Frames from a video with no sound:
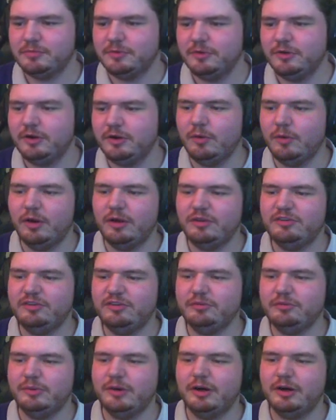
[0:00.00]
You know what? And
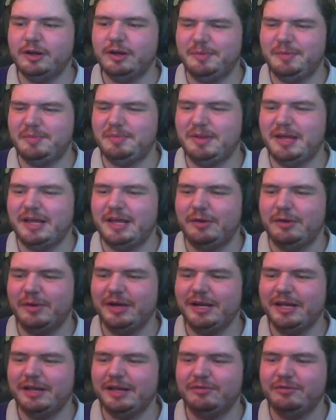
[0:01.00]
since we are going to be playing it, we're
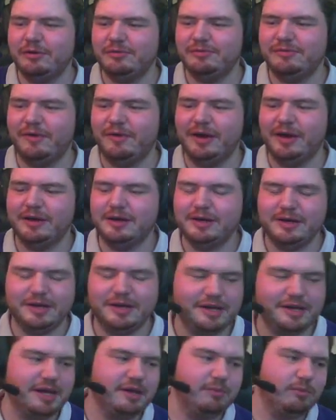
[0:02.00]
going to give a Fire
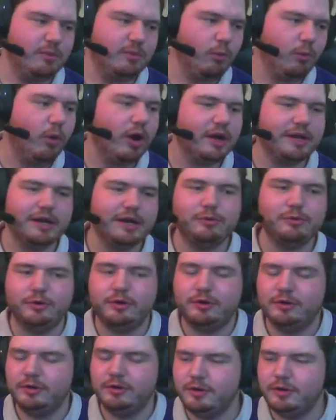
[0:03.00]
a game. Why the hell
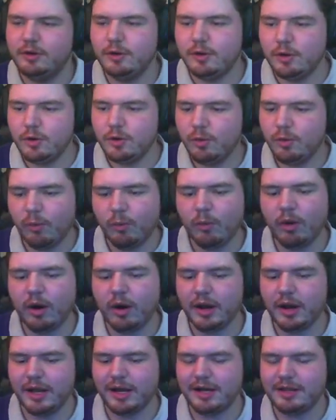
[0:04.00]
not?
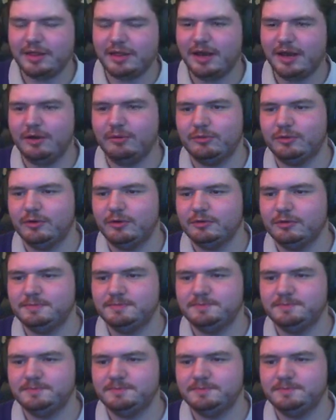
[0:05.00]
Why the hell not?